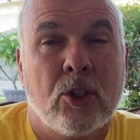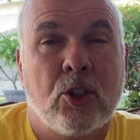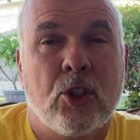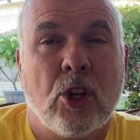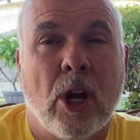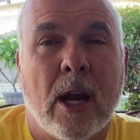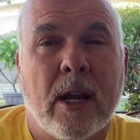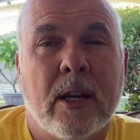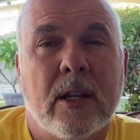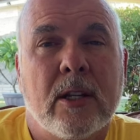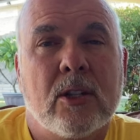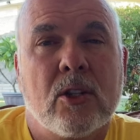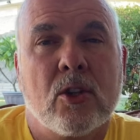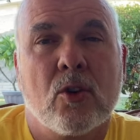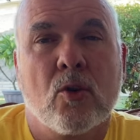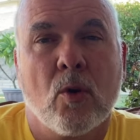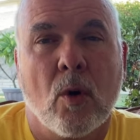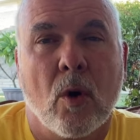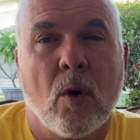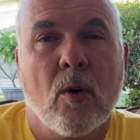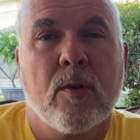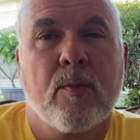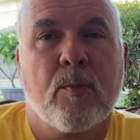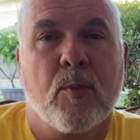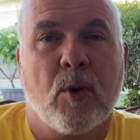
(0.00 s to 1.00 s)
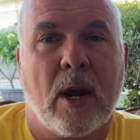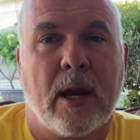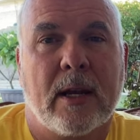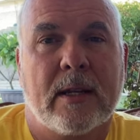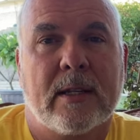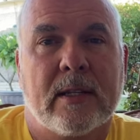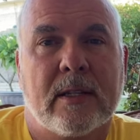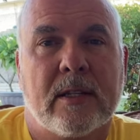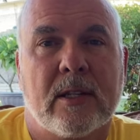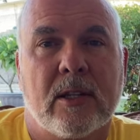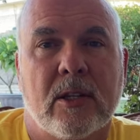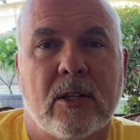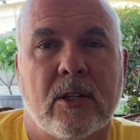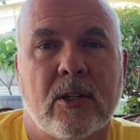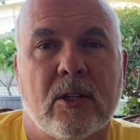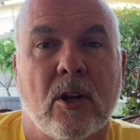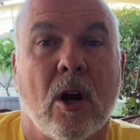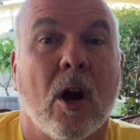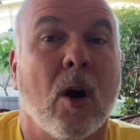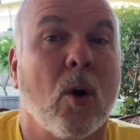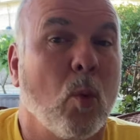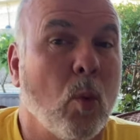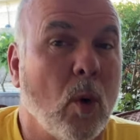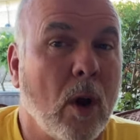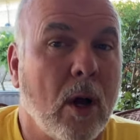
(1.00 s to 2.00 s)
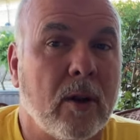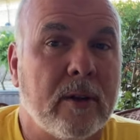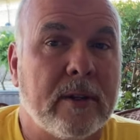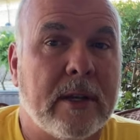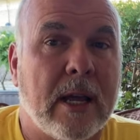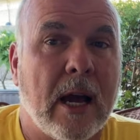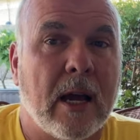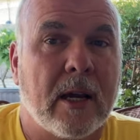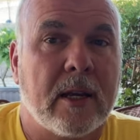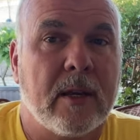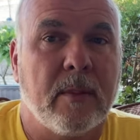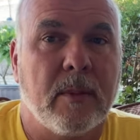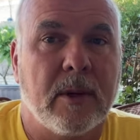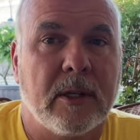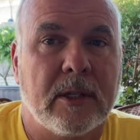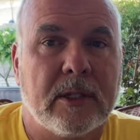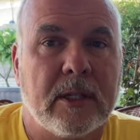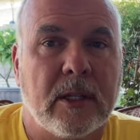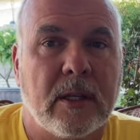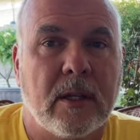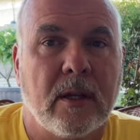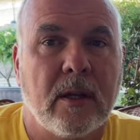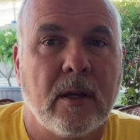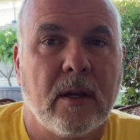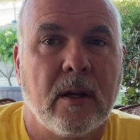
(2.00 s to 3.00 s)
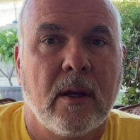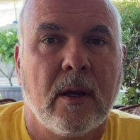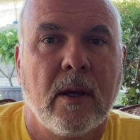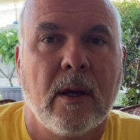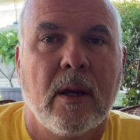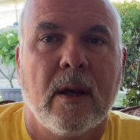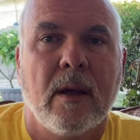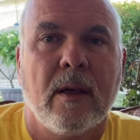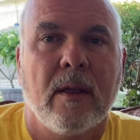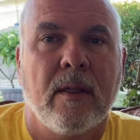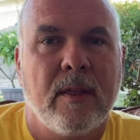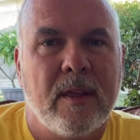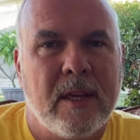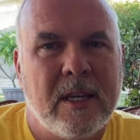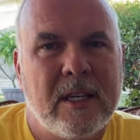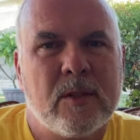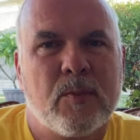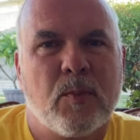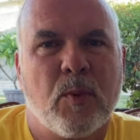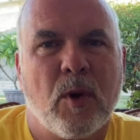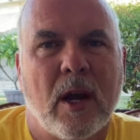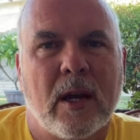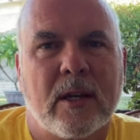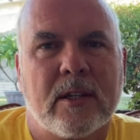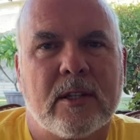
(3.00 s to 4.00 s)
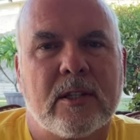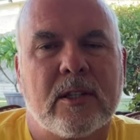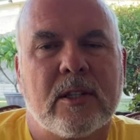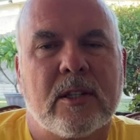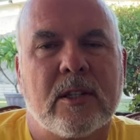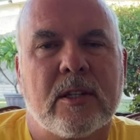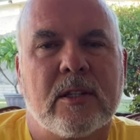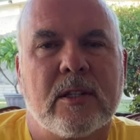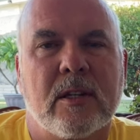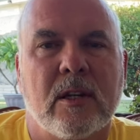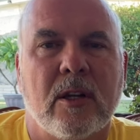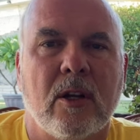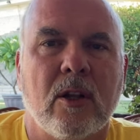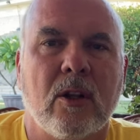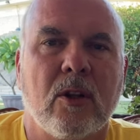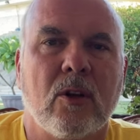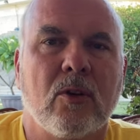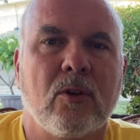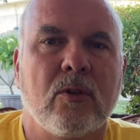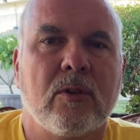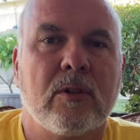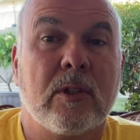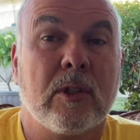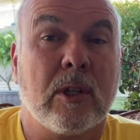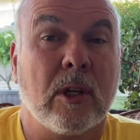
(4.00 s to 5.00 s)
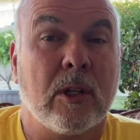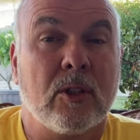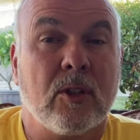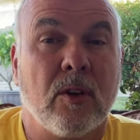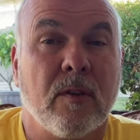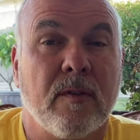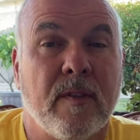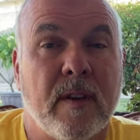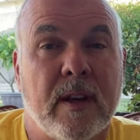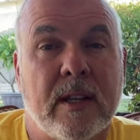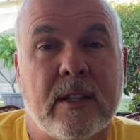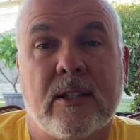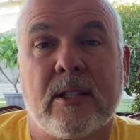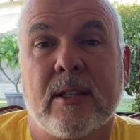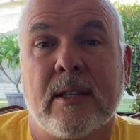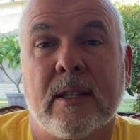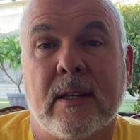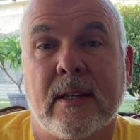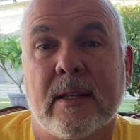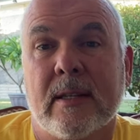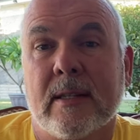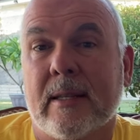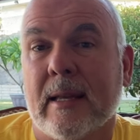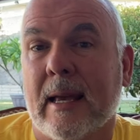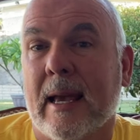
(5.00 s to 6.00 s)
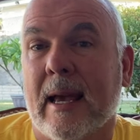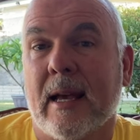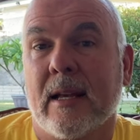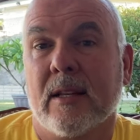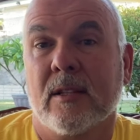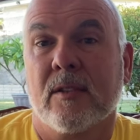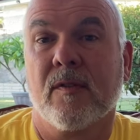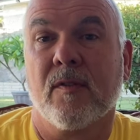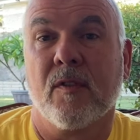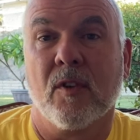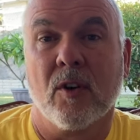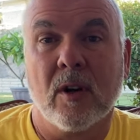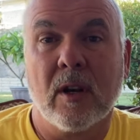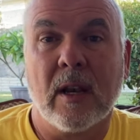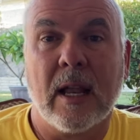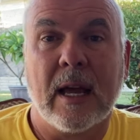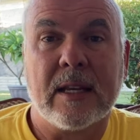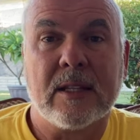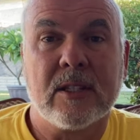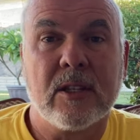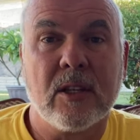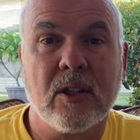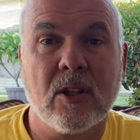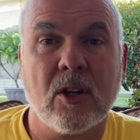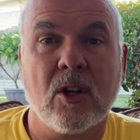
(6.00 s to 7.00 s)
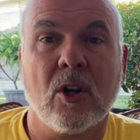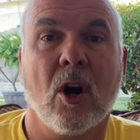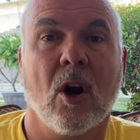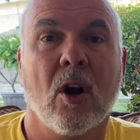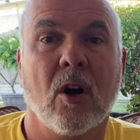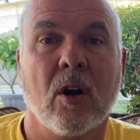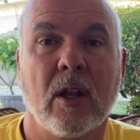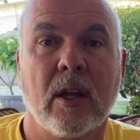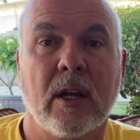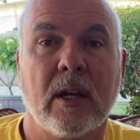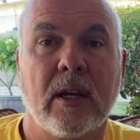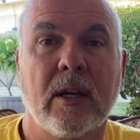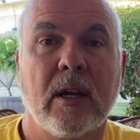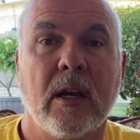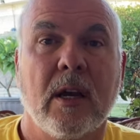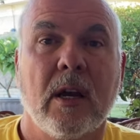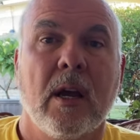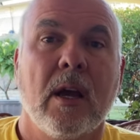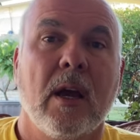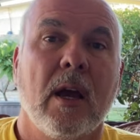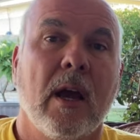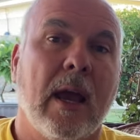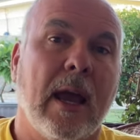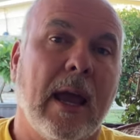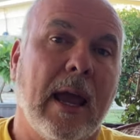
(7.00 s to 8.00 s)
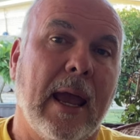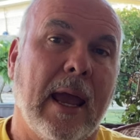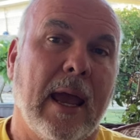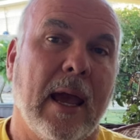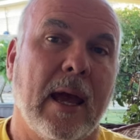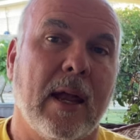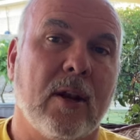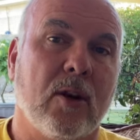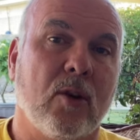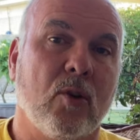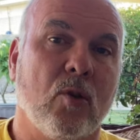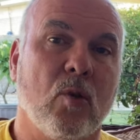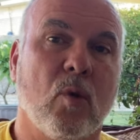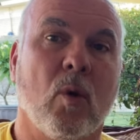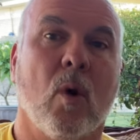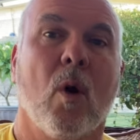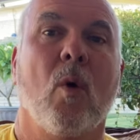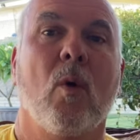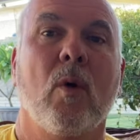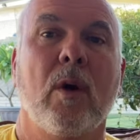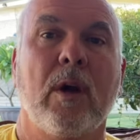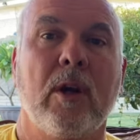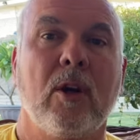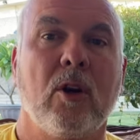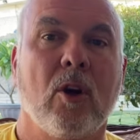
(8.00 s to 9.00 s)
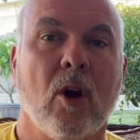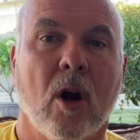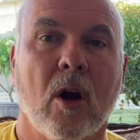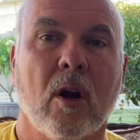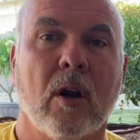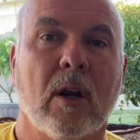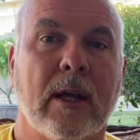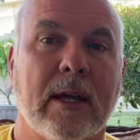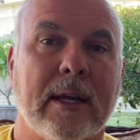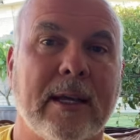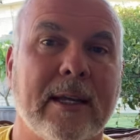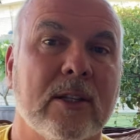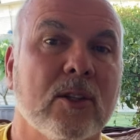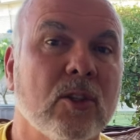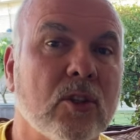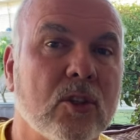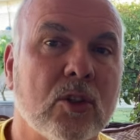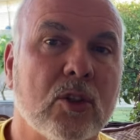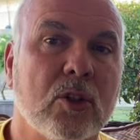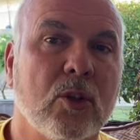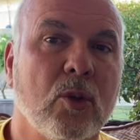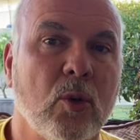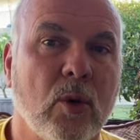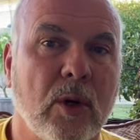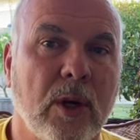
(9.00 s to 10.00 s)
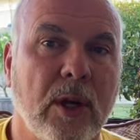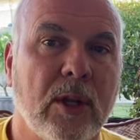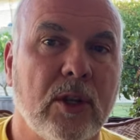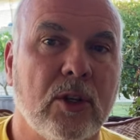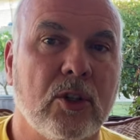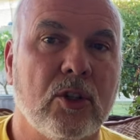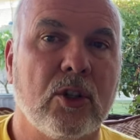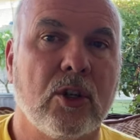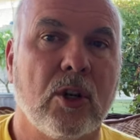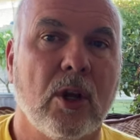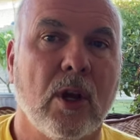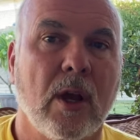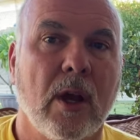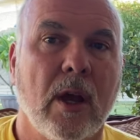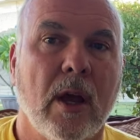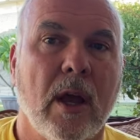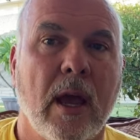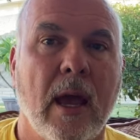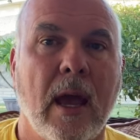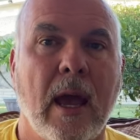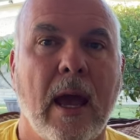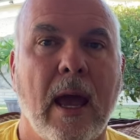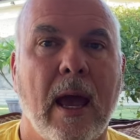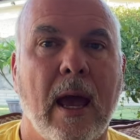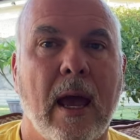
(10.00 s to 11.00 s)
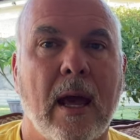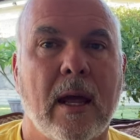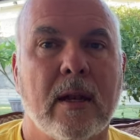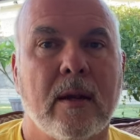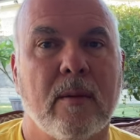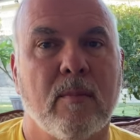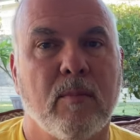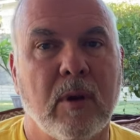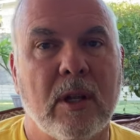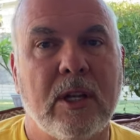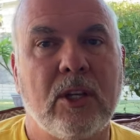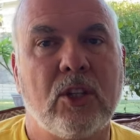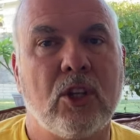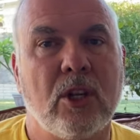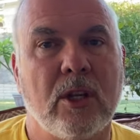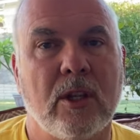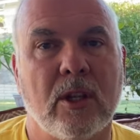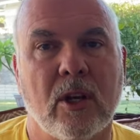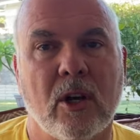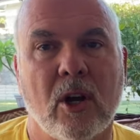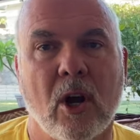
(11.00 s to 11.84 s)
China's growth practices are well documented. These practices include such offenses as fertilizing the garlic and growing garlic in sewage, and bleaching the